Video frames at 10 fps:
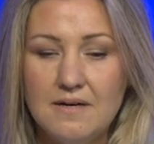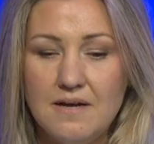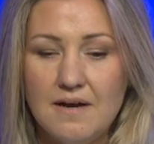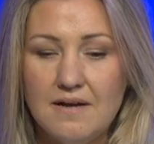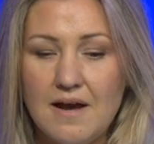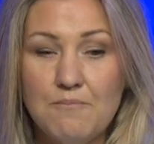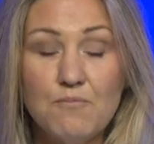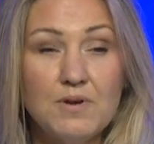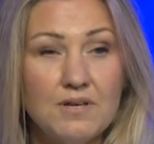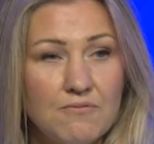I'm
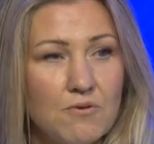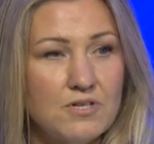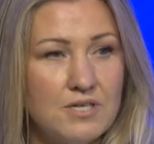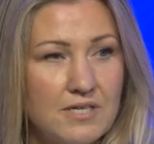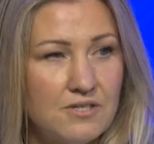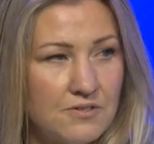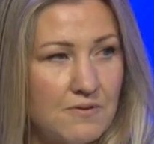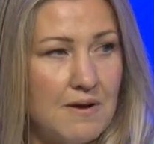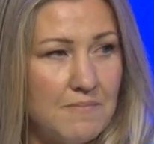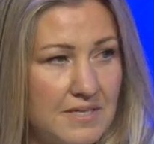really fortunate to
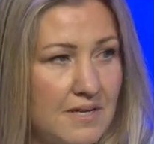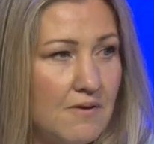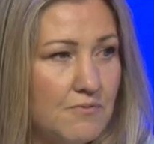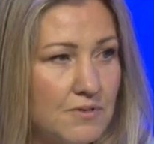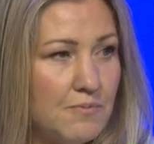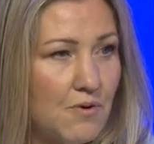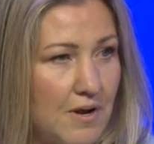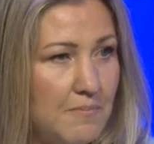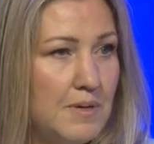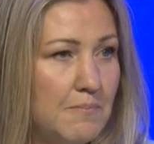surround myself with some
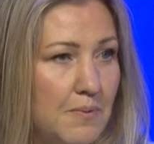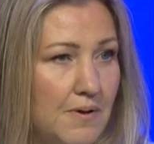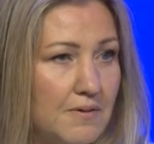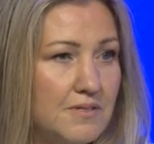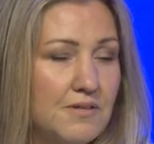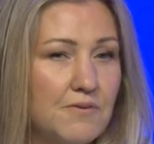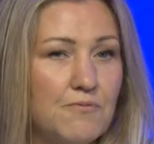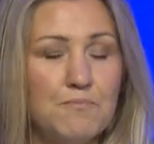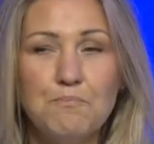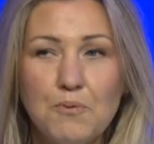great people, to the
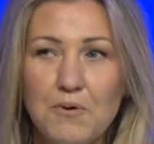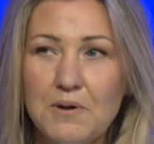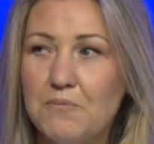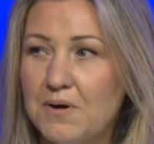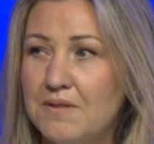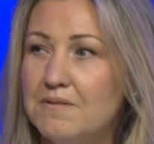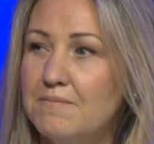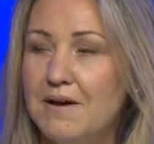point with, I